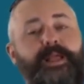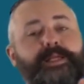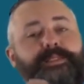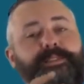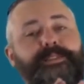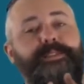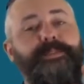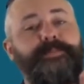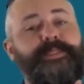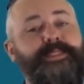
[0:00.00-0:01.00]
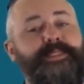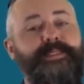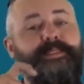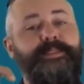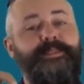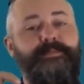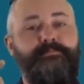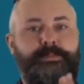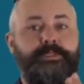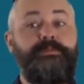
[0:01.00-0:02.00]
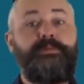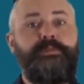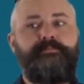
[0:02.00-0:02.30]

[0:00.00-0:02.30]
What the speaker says: Pandemic, a disease outbreak